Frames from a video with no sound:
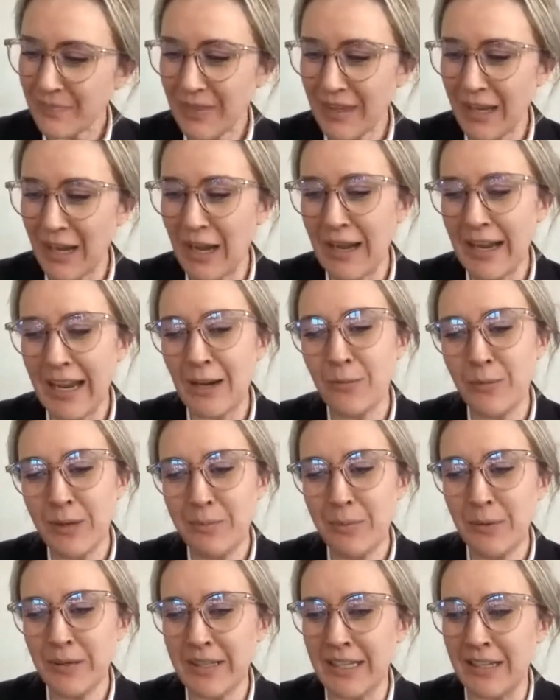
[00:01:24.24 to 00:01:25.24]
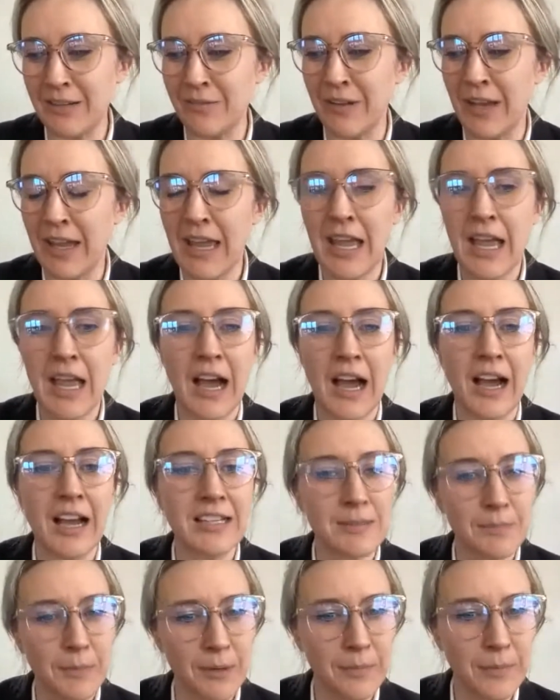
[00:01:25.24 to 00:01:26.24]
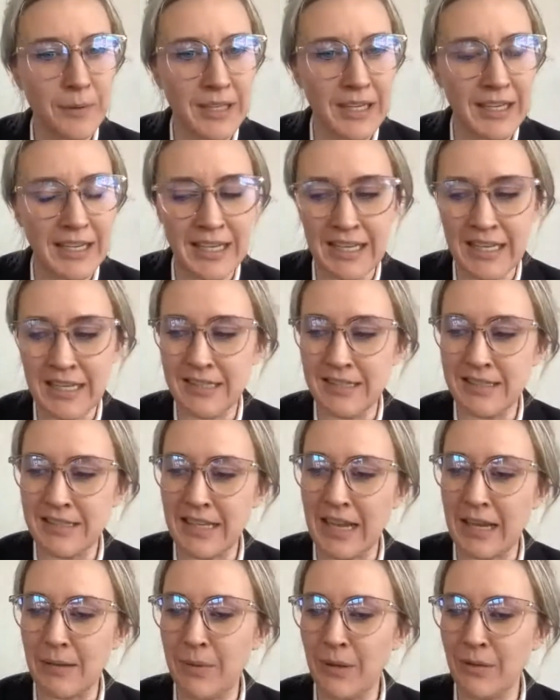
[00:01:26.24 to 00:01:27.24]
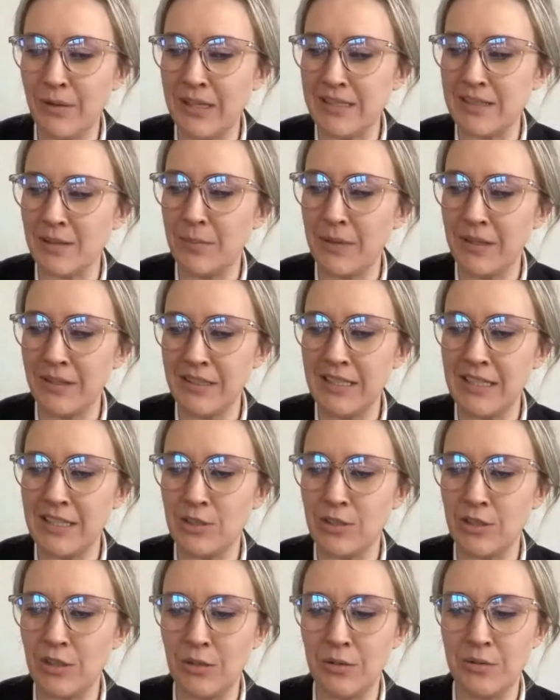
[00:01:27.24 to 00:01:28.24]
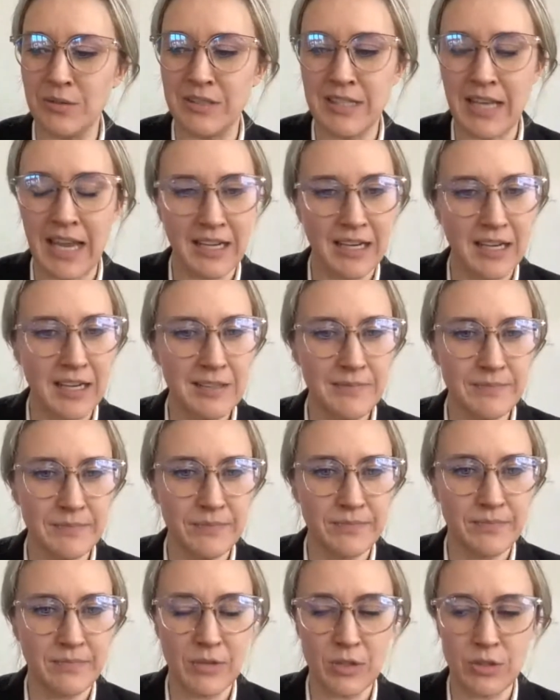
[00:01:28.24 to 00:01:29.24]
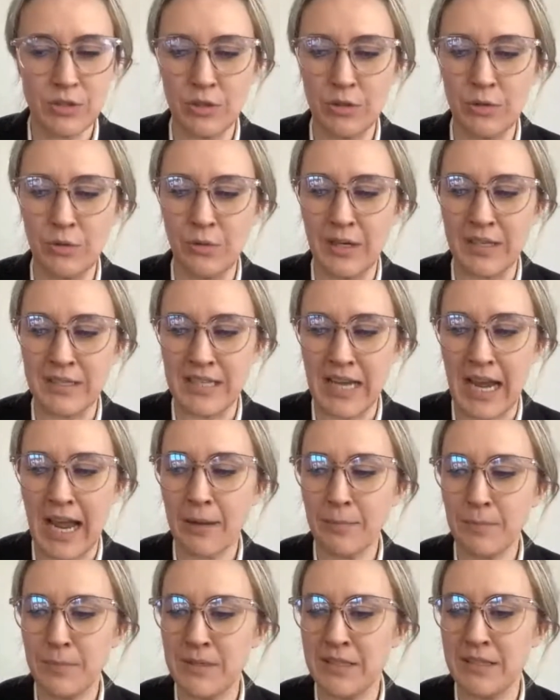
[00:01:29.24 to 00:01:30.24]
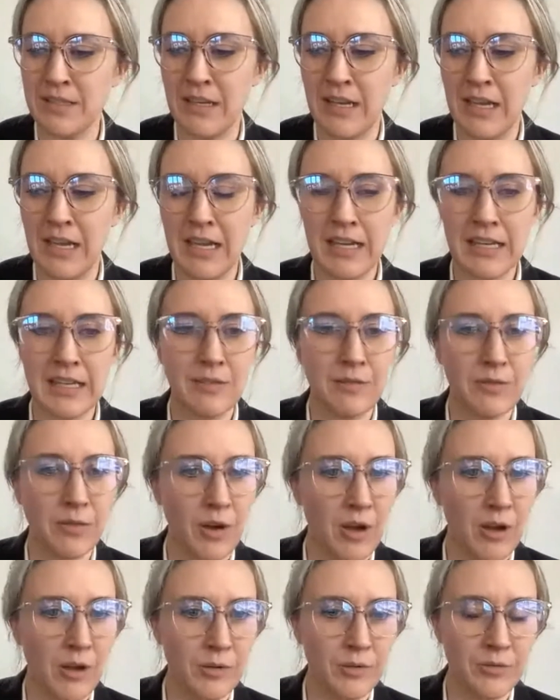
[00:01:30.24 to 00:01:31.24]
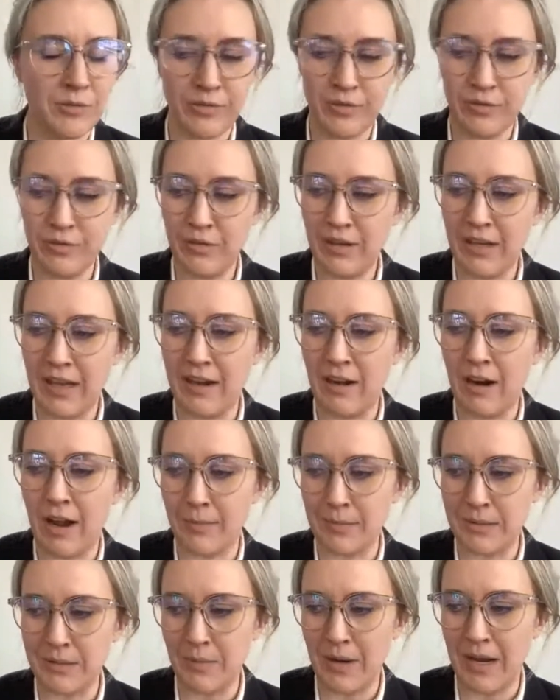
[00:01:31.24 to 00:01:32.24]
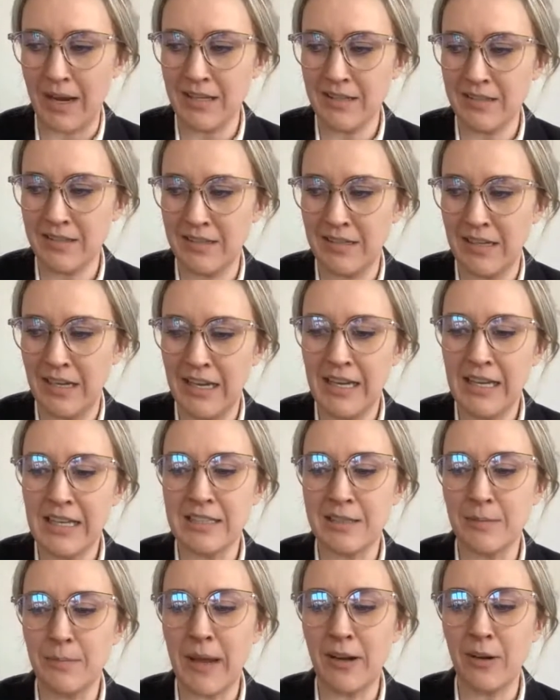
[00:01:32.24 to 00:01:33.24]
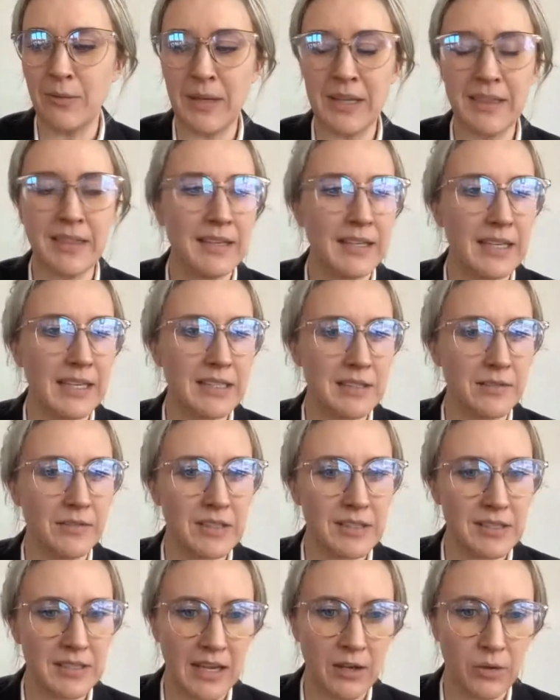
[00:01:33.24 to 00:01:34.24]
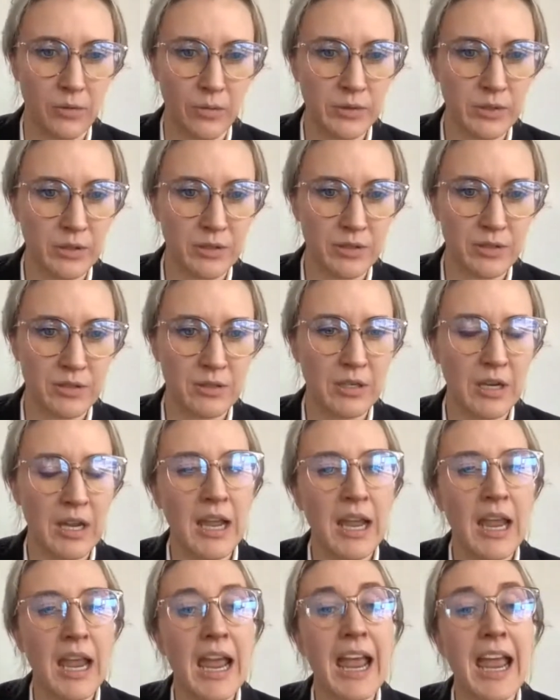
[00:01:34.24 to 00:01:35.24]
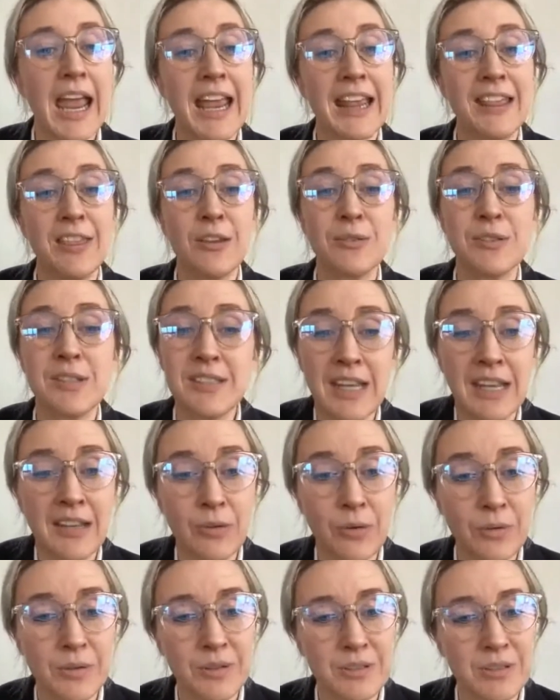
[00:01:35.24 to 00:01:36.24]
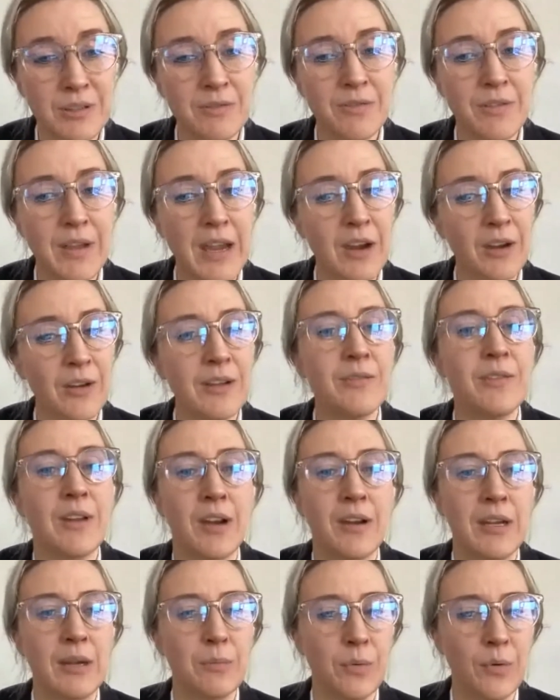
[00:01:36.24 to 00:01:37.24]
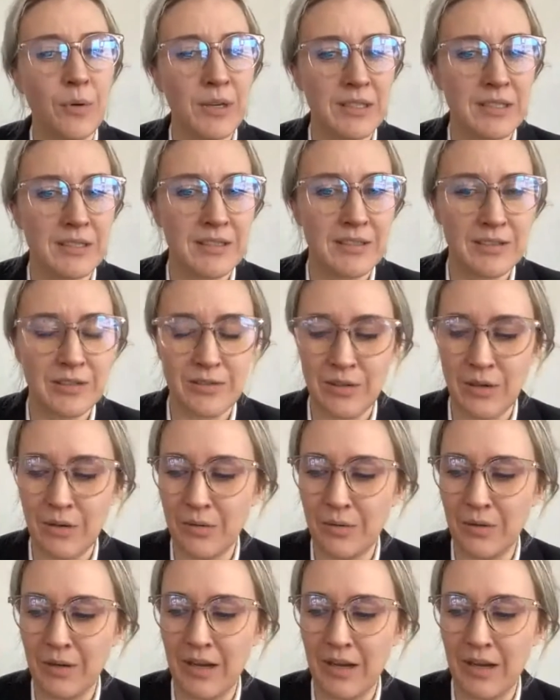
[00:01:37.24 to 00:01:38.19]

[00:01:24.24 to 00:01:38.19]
And we believe a smart building is a building's ability to use data to adapt, evolve, and optimize to better meet the needs of its stakeholders. And those stakeholders are very important. So